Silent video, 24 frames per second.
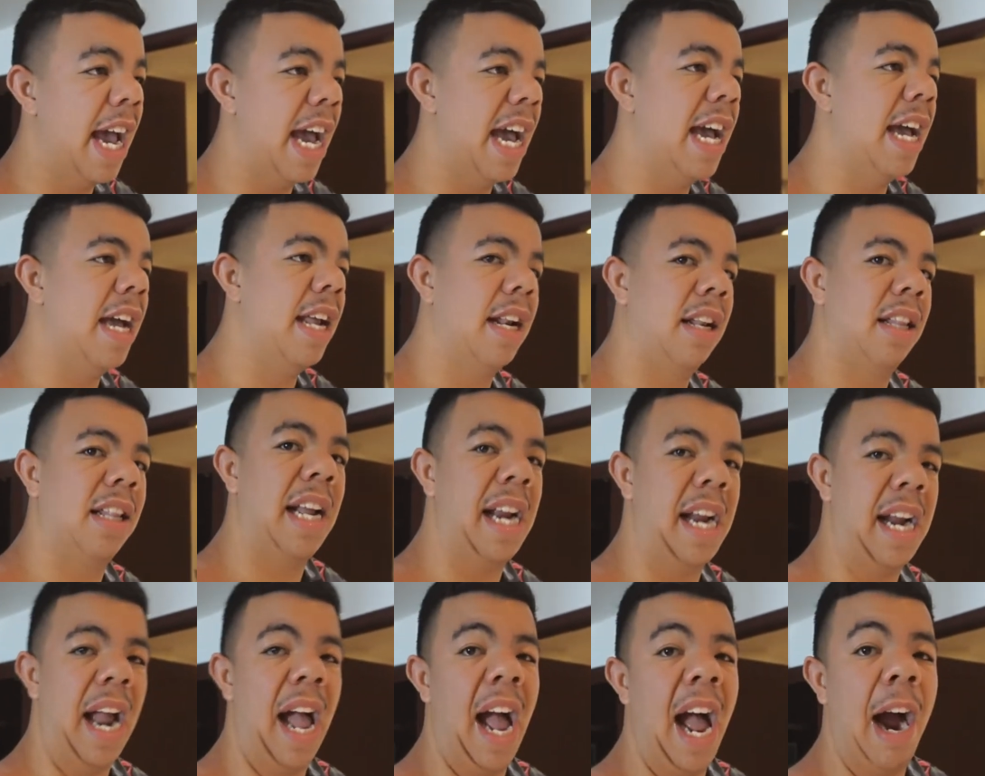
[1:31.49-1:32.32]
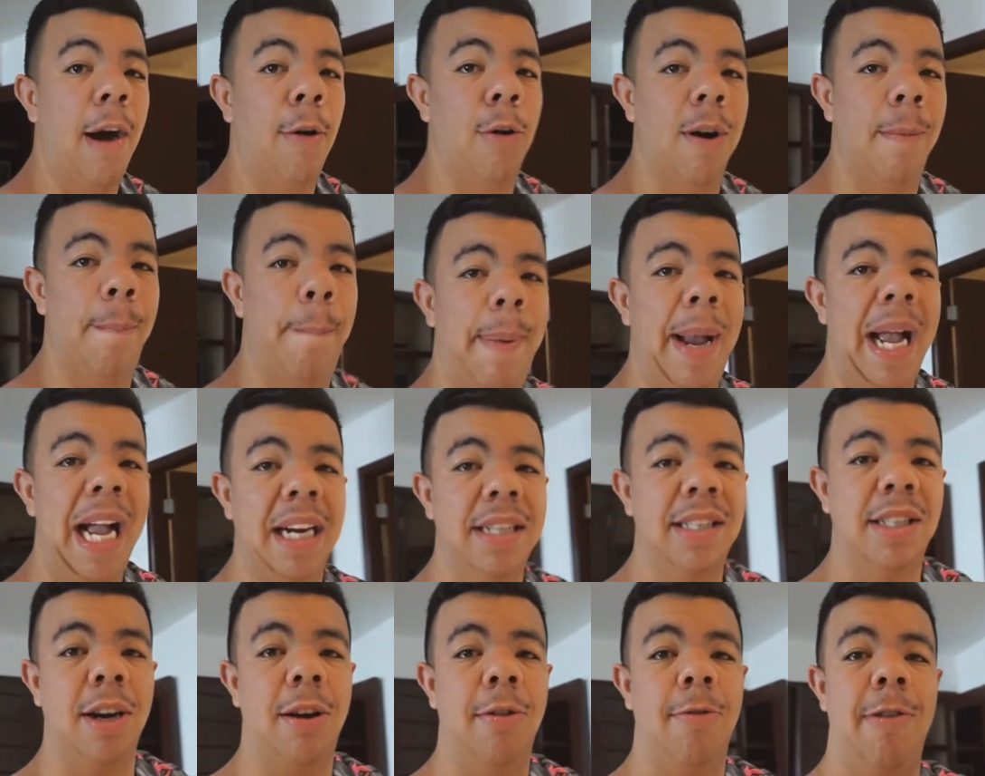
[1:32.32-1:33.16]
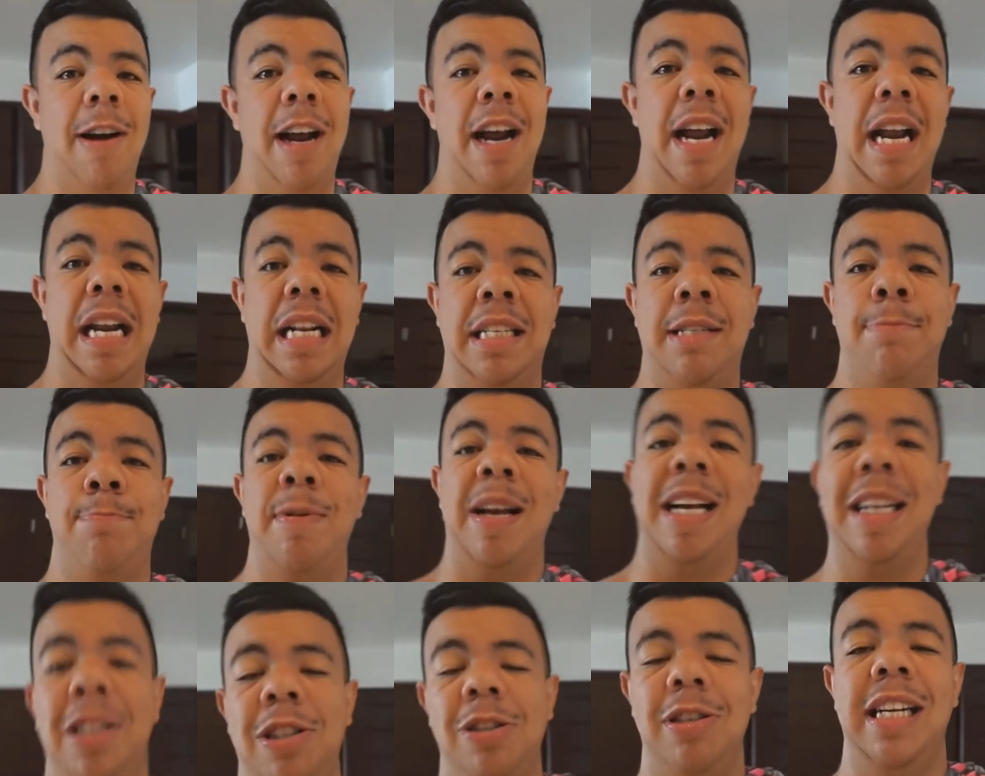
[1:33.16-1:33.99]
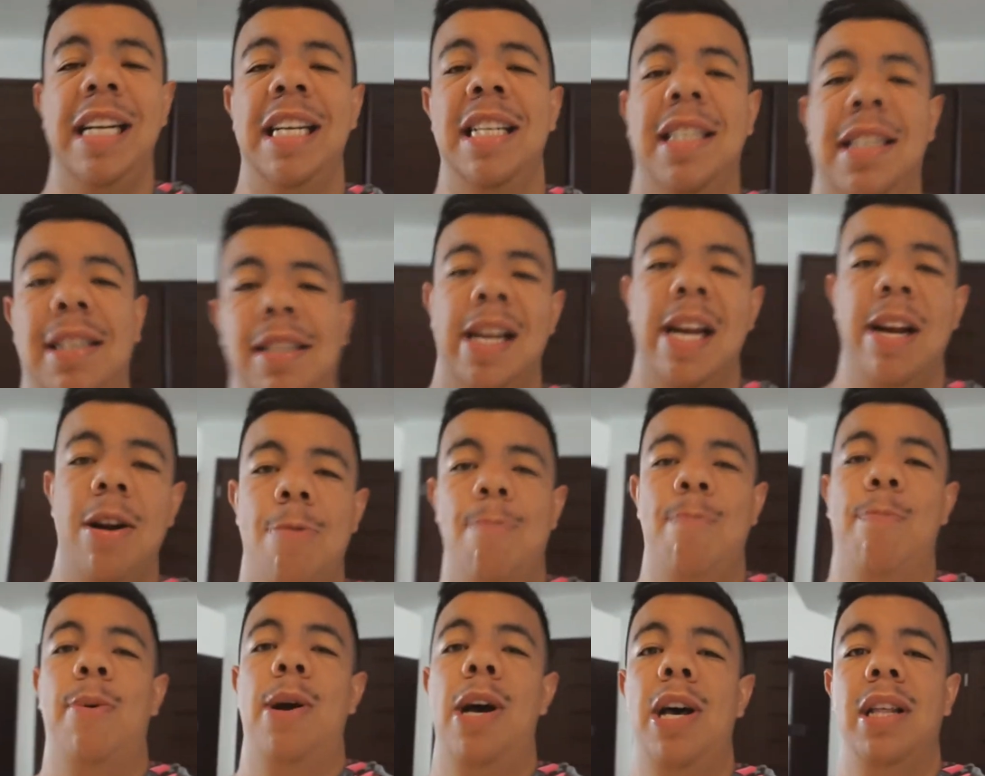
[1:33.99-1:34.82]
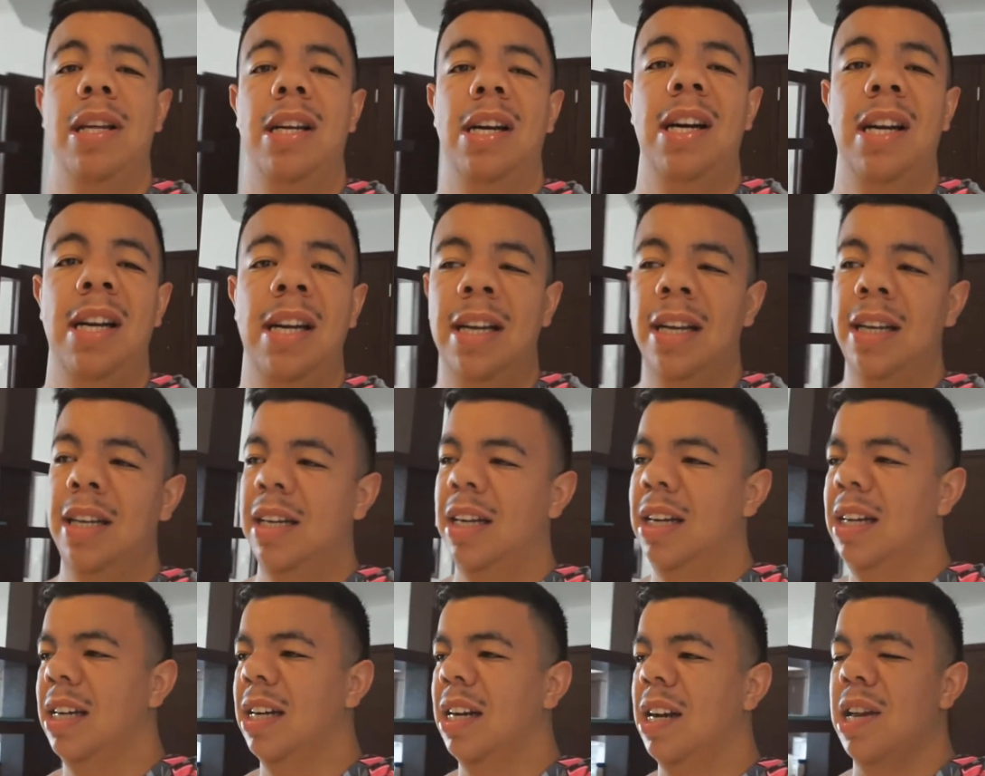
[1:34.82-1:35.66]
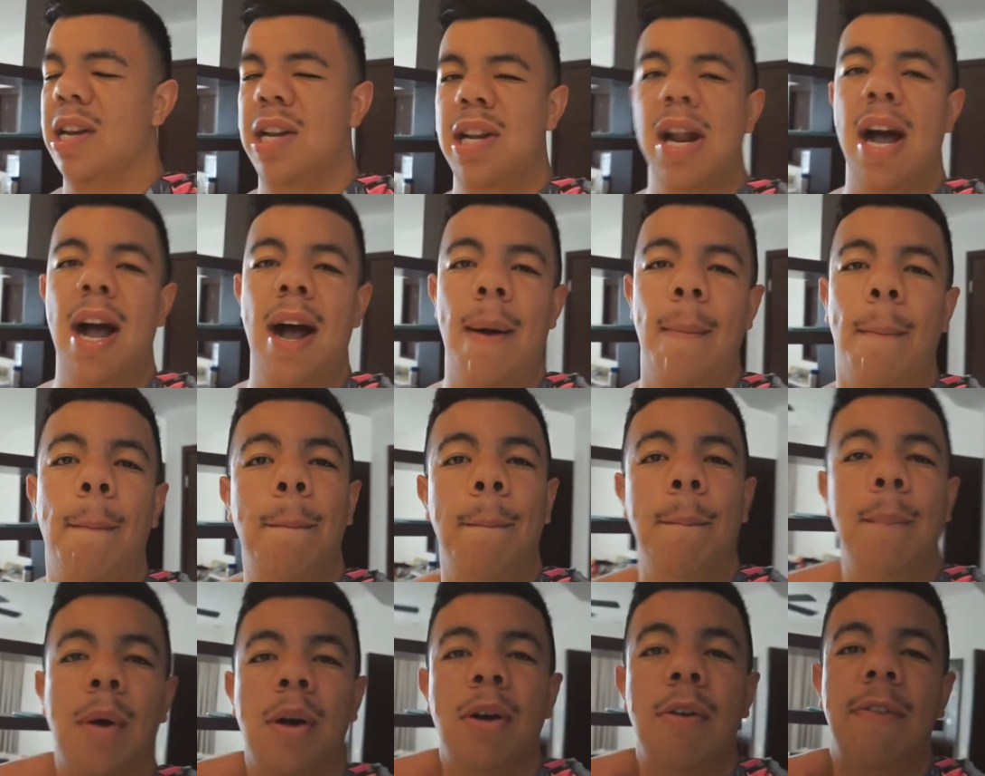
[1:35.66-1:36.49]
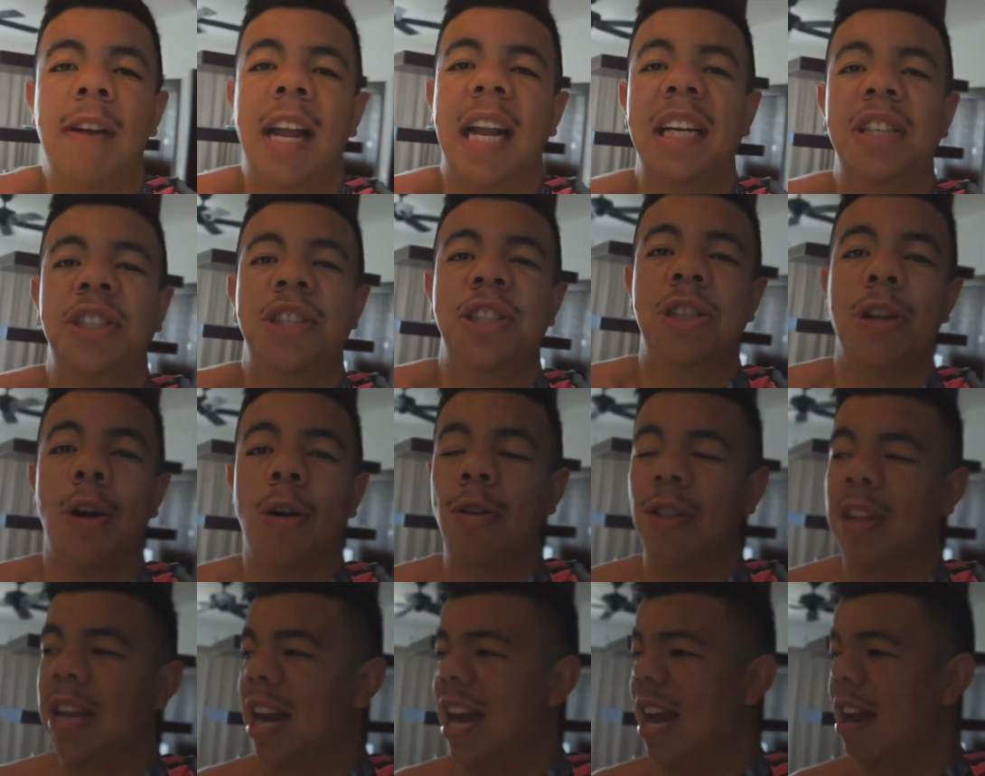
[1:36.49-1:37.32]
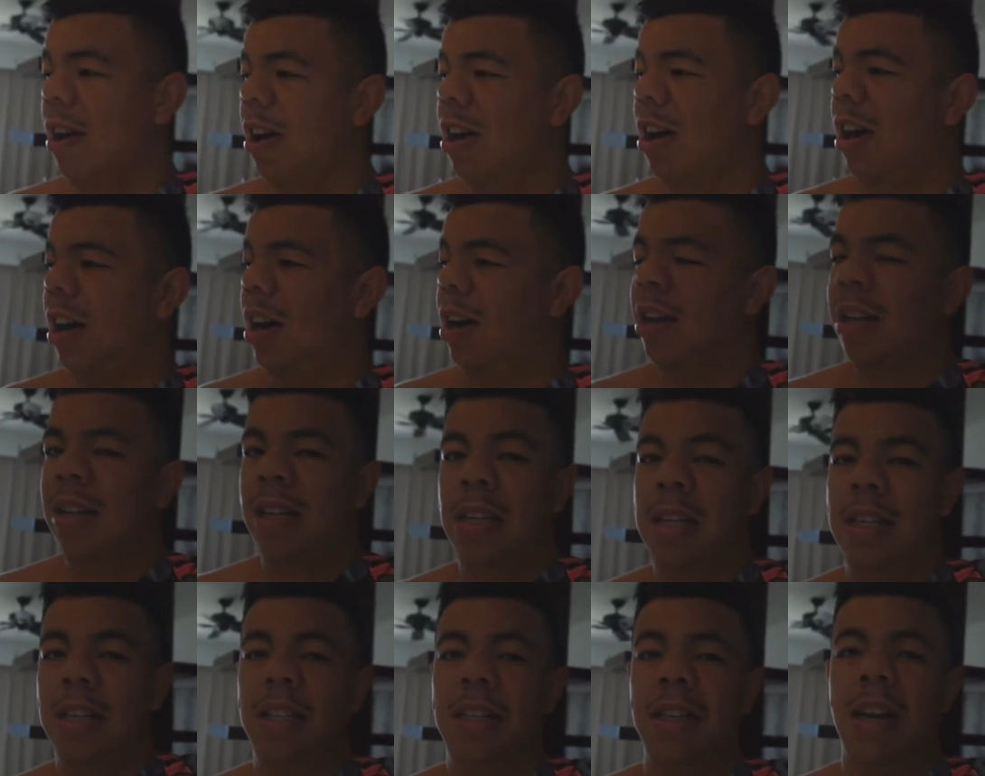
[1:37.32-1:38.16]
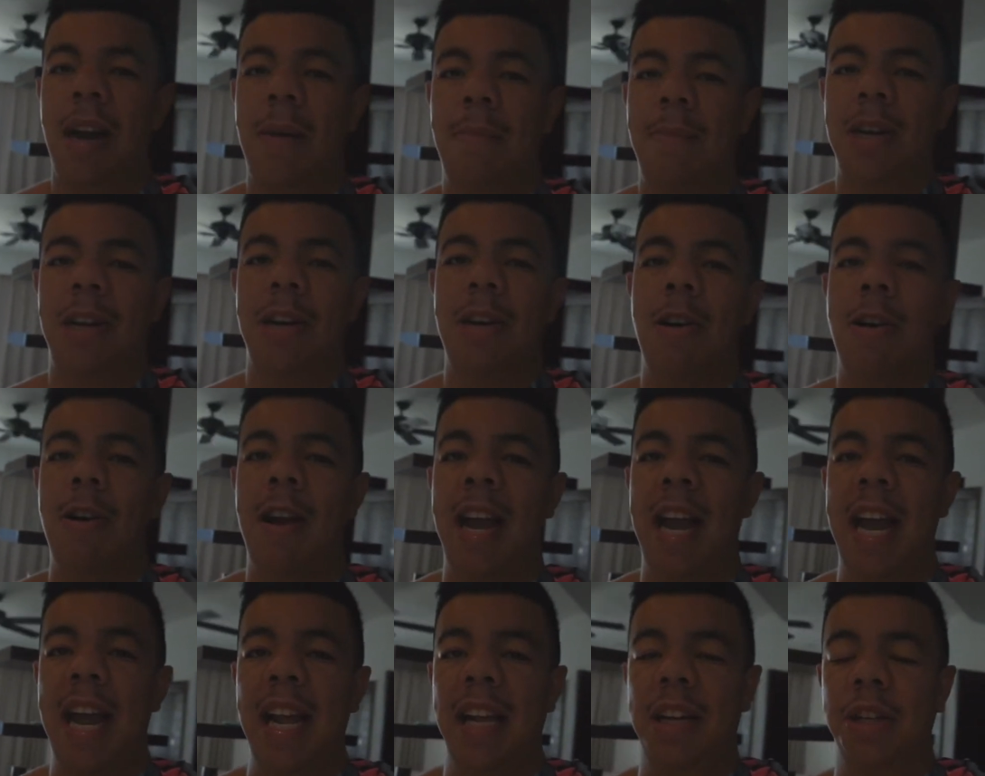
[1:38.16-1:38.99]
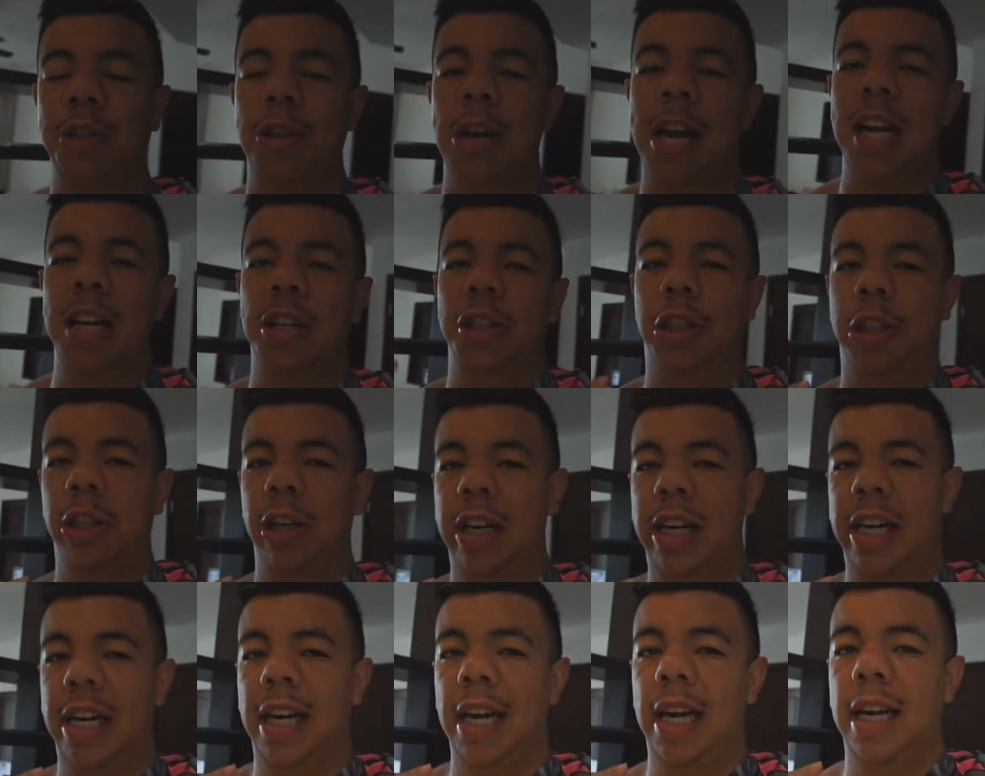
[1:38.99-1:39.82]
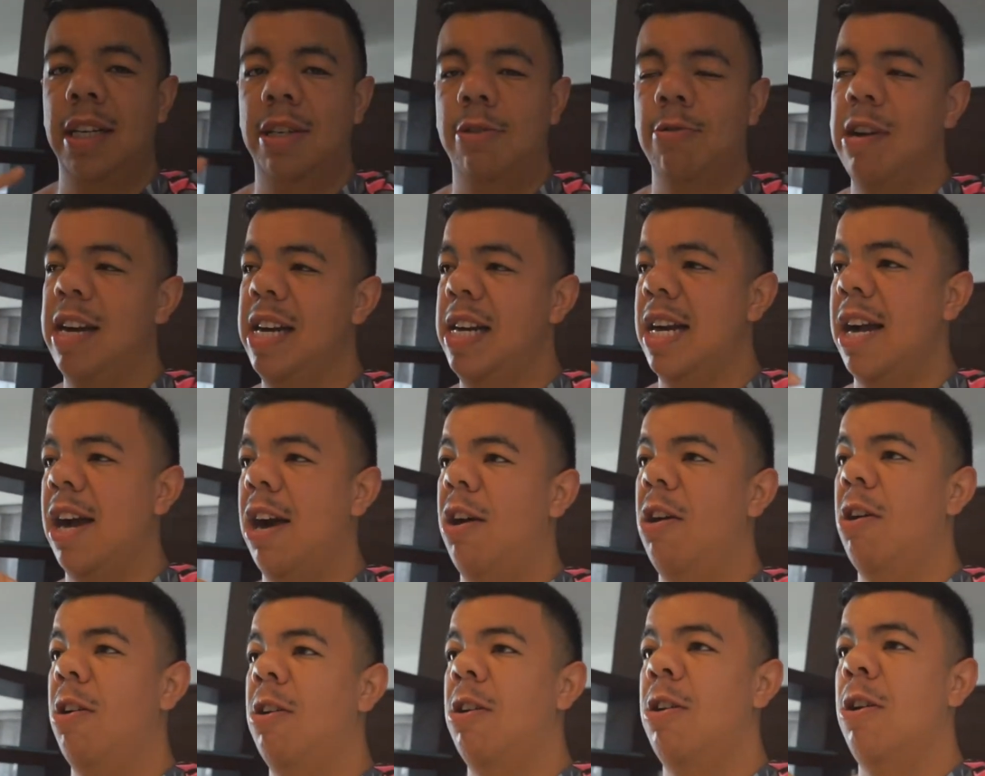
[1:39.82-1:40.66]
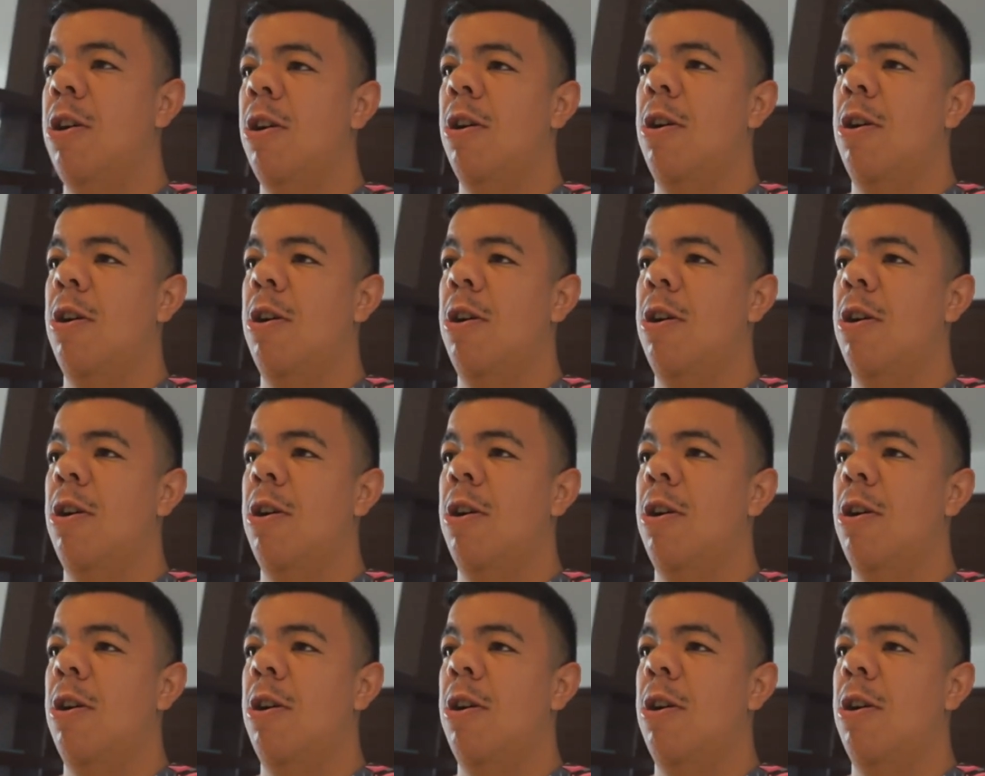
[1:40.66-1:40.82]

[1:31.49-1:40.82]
And, like, our backs are red, especially his little brother could not move his shoulder at all. So I'm going to go ahead and try and show you guys right now.